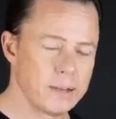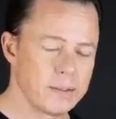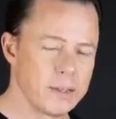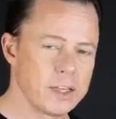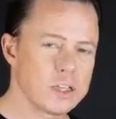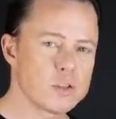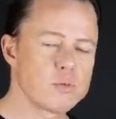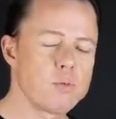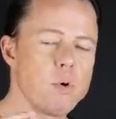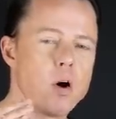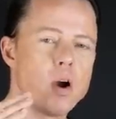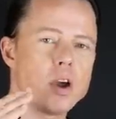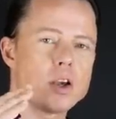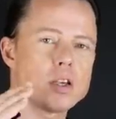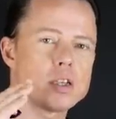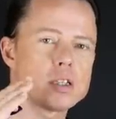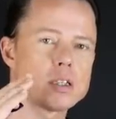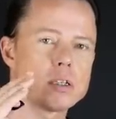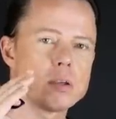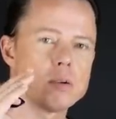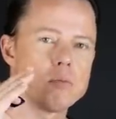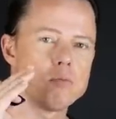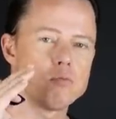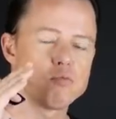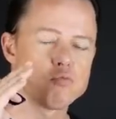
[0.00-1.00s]
This
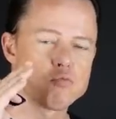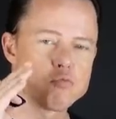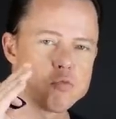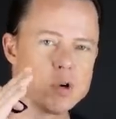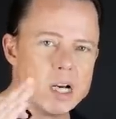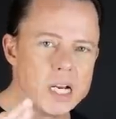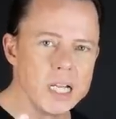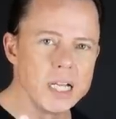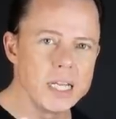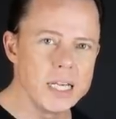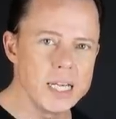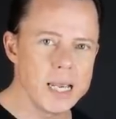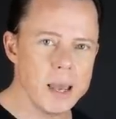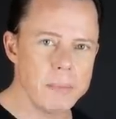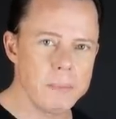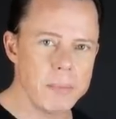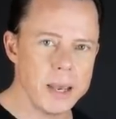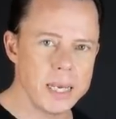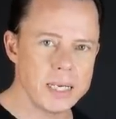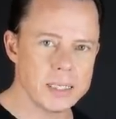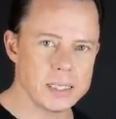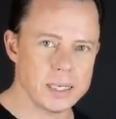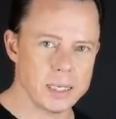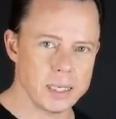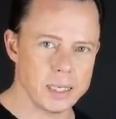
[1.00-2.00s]
works really
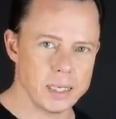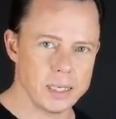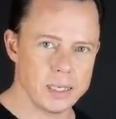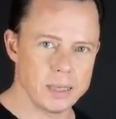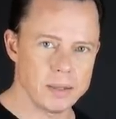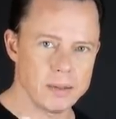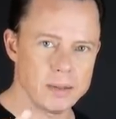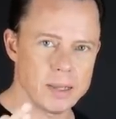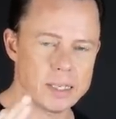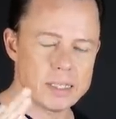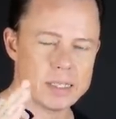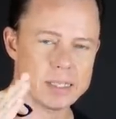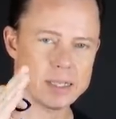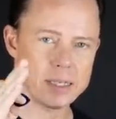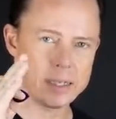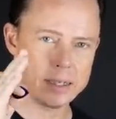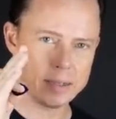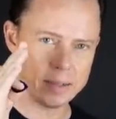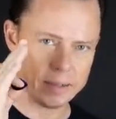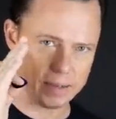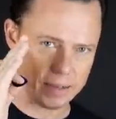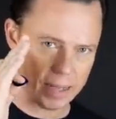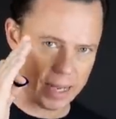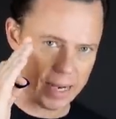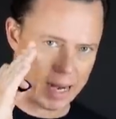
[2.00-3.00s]
amazingly. This
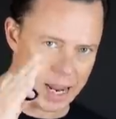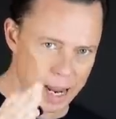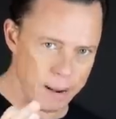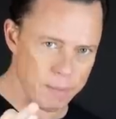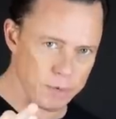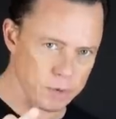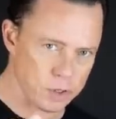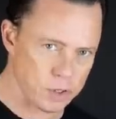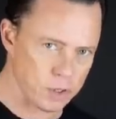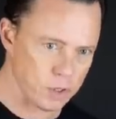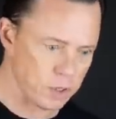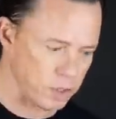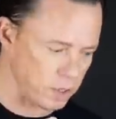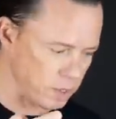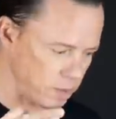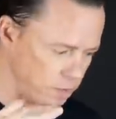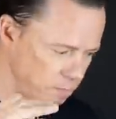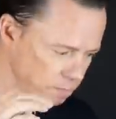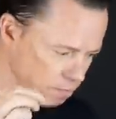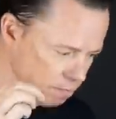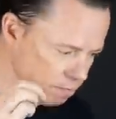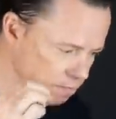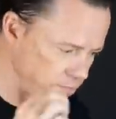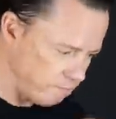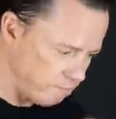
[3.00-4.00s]
enables you
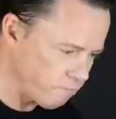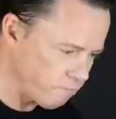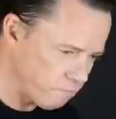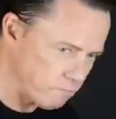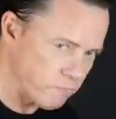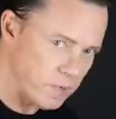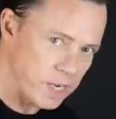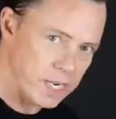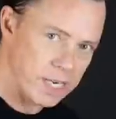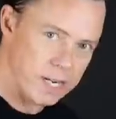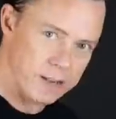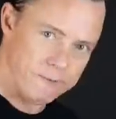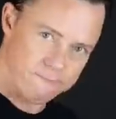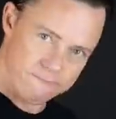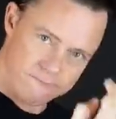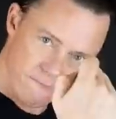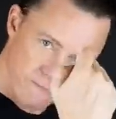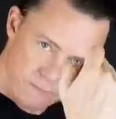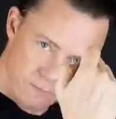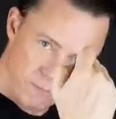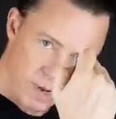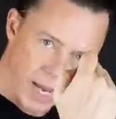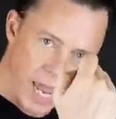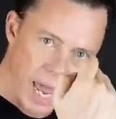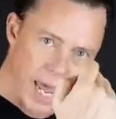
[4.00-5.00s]
to really
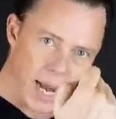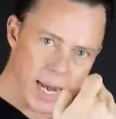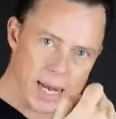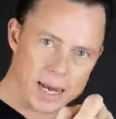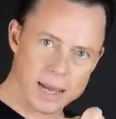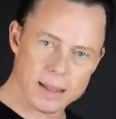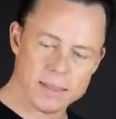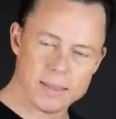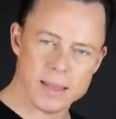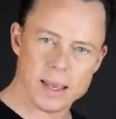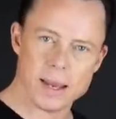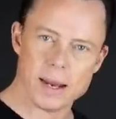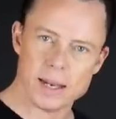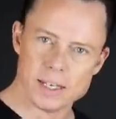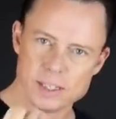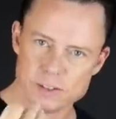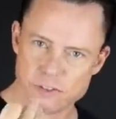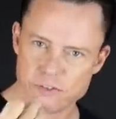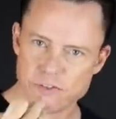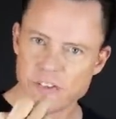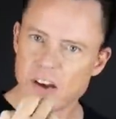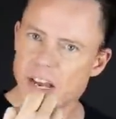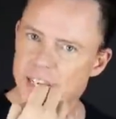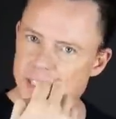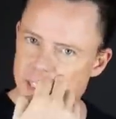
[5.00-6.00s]
get it in there as
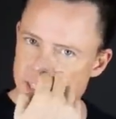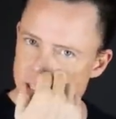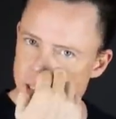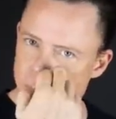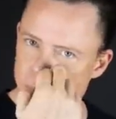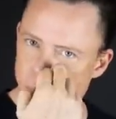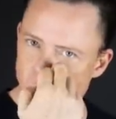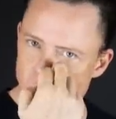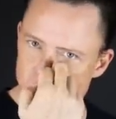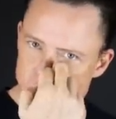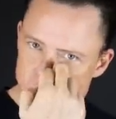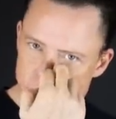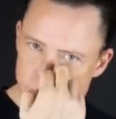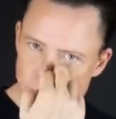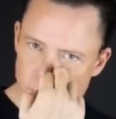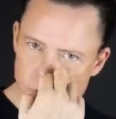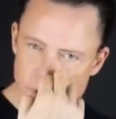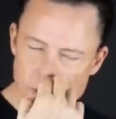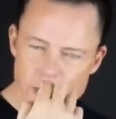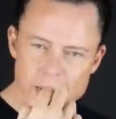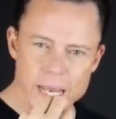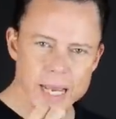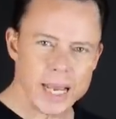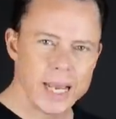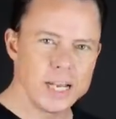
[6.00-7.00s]
fast as
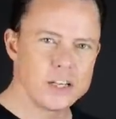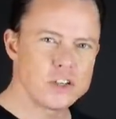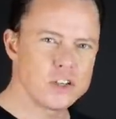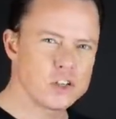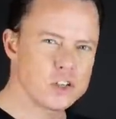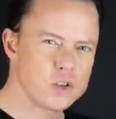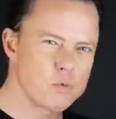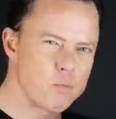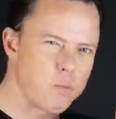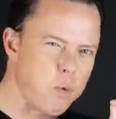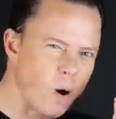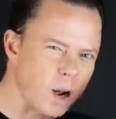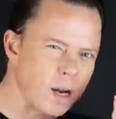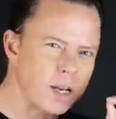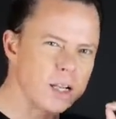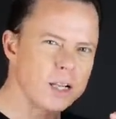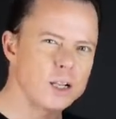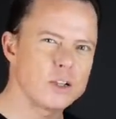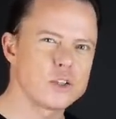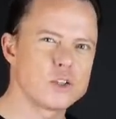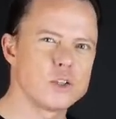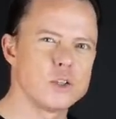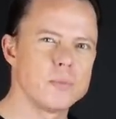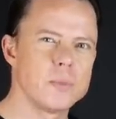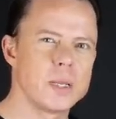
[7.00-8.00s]
possible in just one
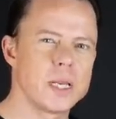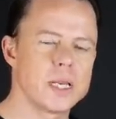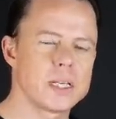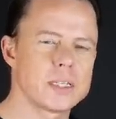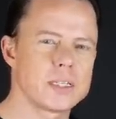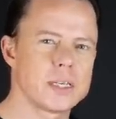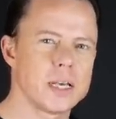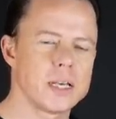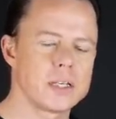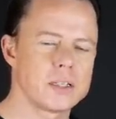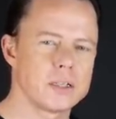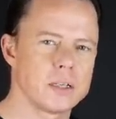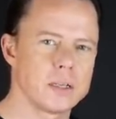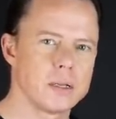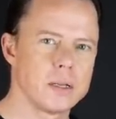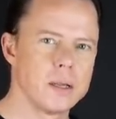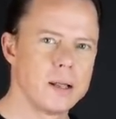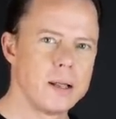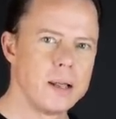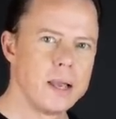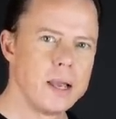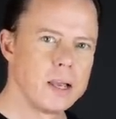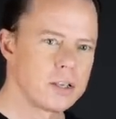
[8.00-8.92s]
little 2-minute session.